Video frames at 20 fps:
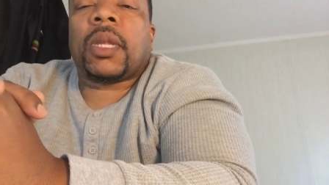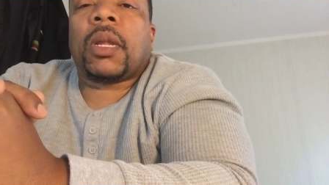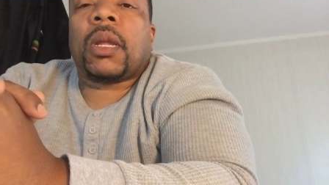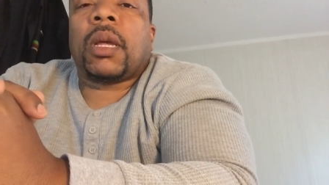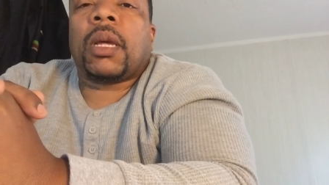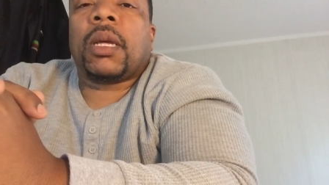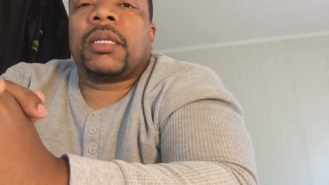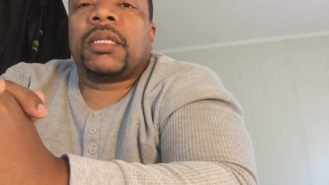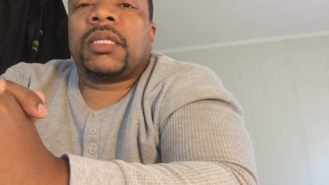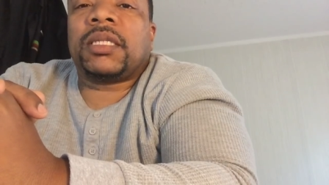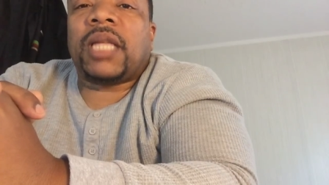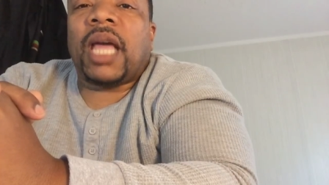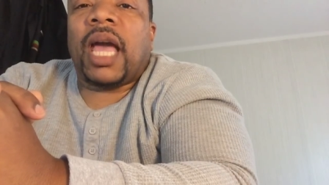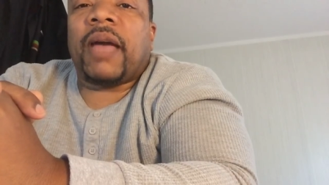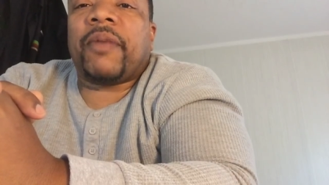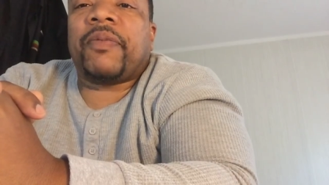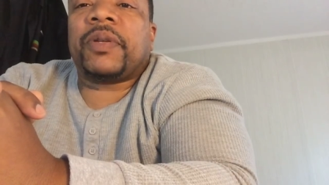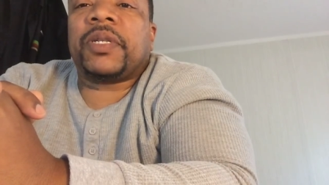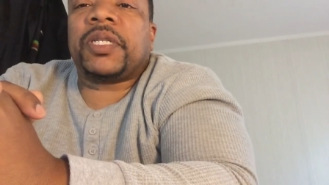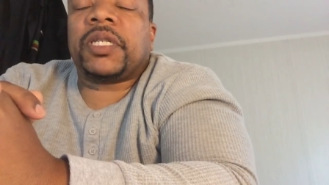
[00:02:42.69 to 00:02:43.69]

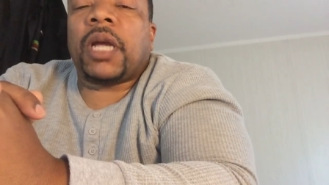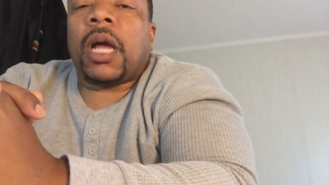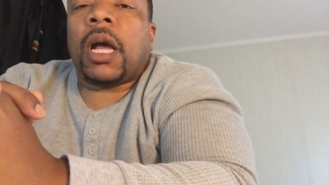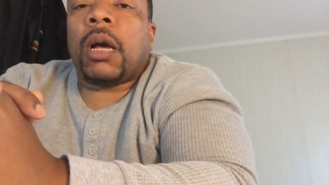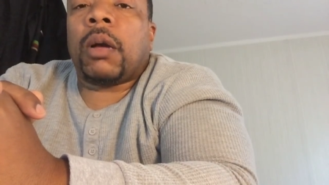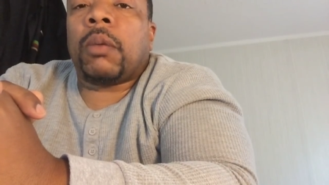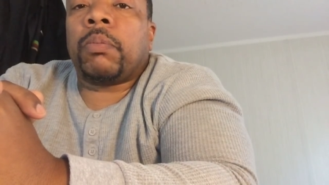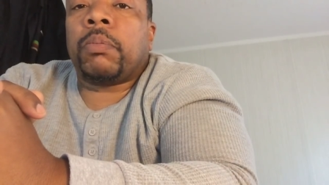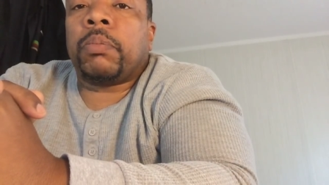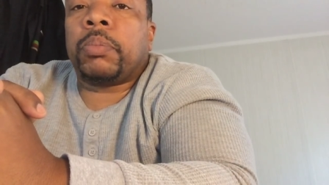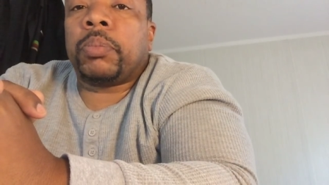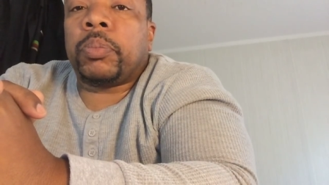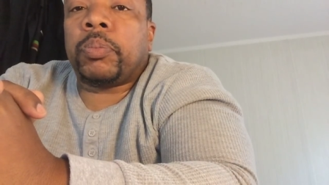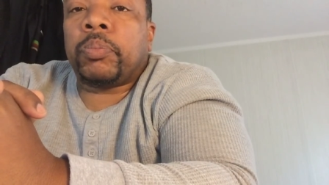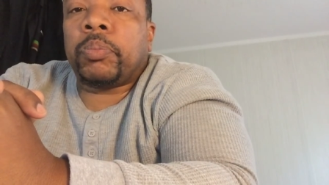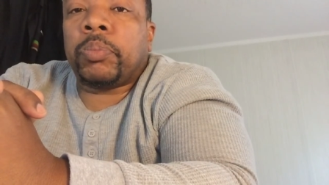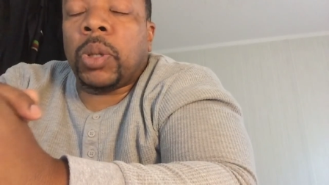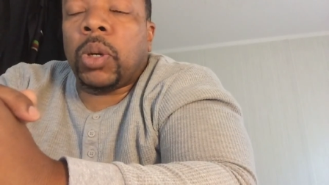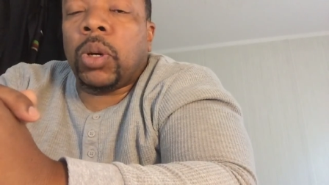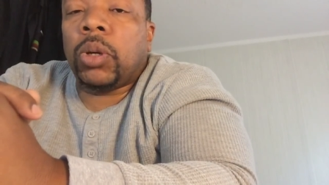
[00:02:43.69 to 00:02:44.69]
Staffordshire
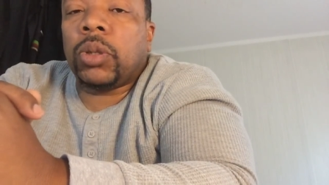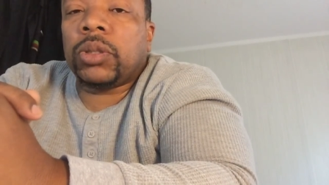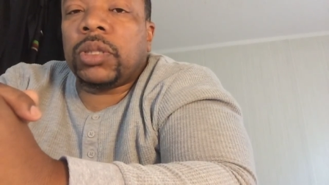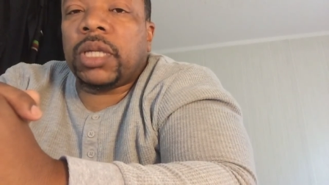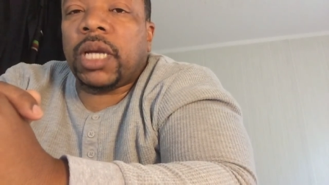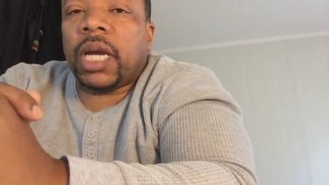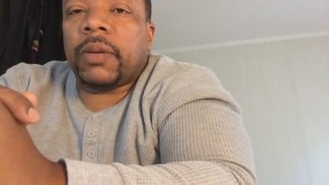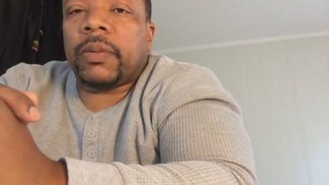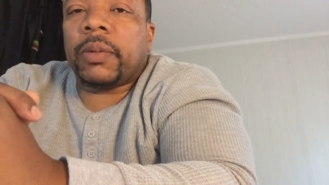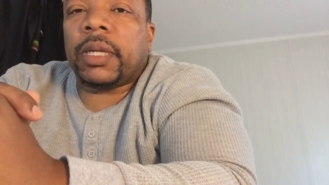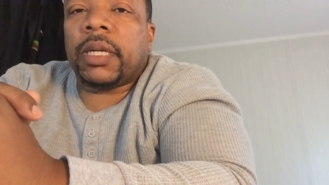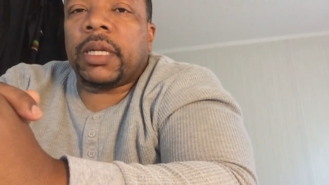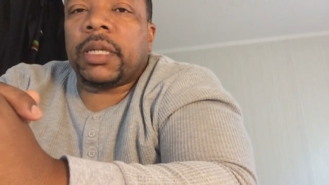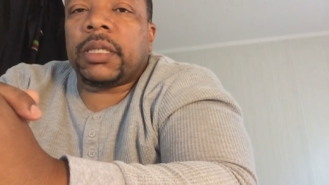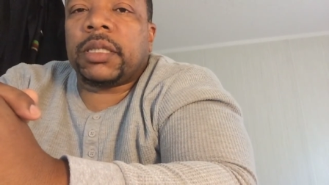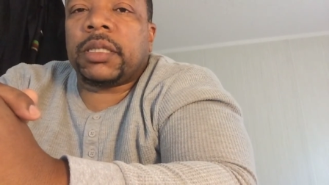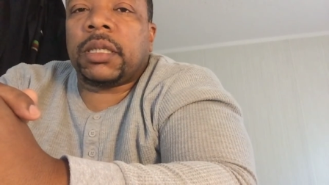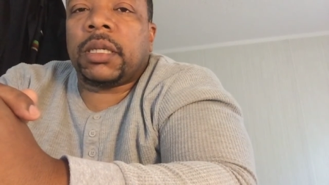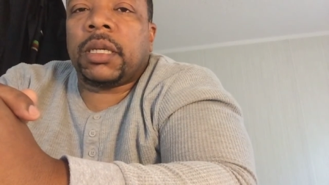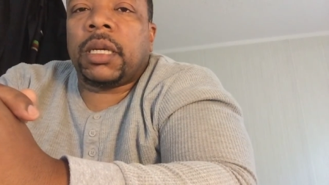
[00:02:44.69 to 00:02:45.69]
Bull
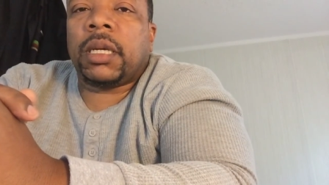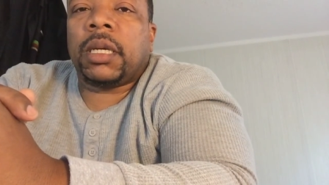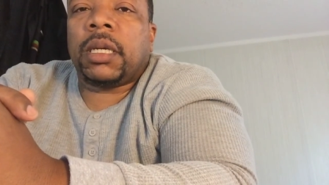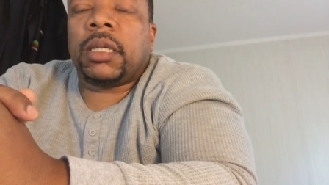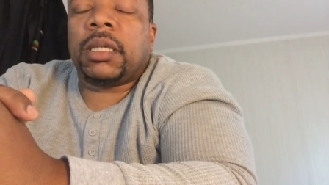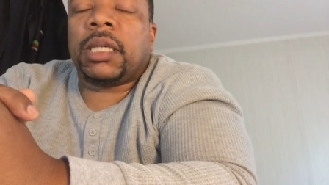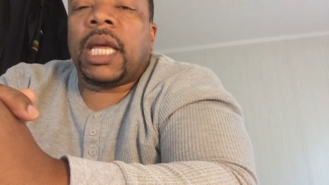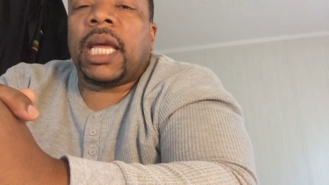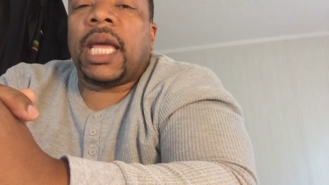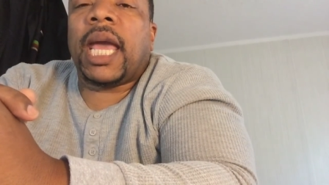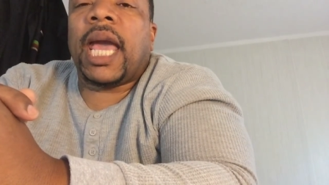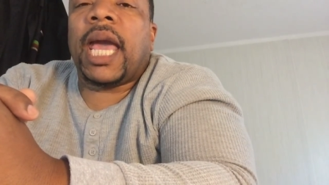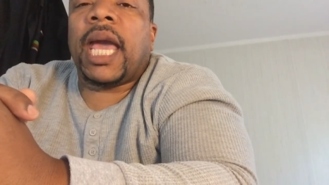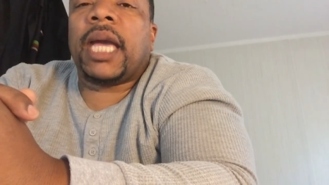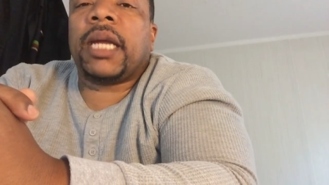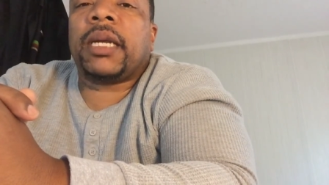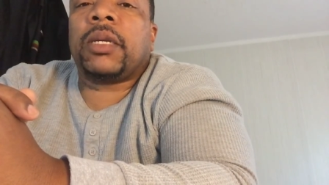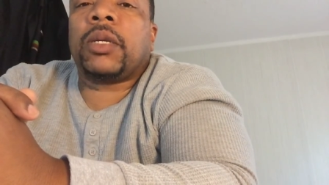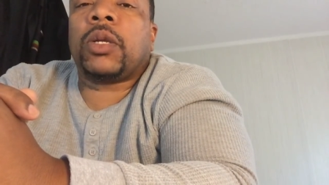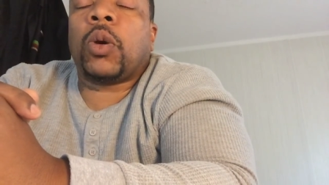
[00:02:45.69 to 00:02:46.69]
Terriers. They had
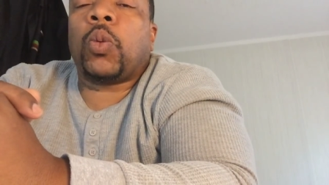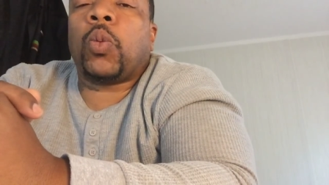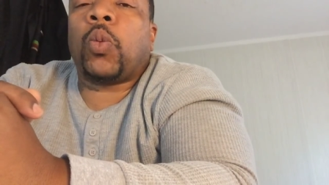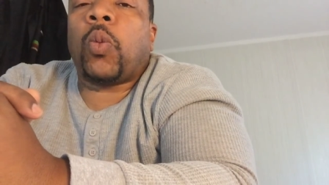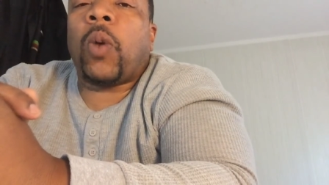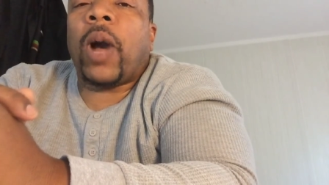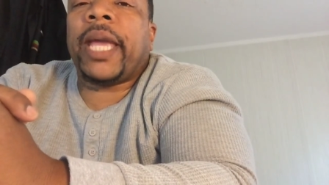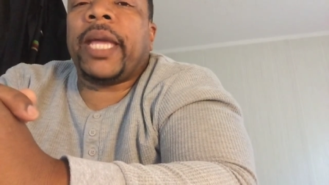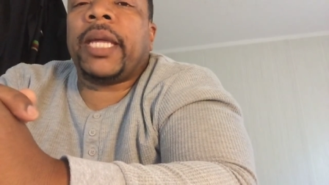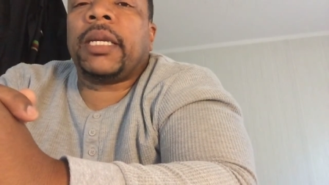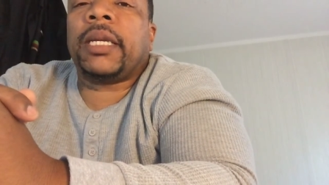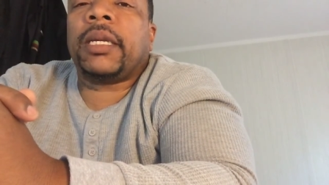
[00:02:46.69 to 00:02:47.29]
the white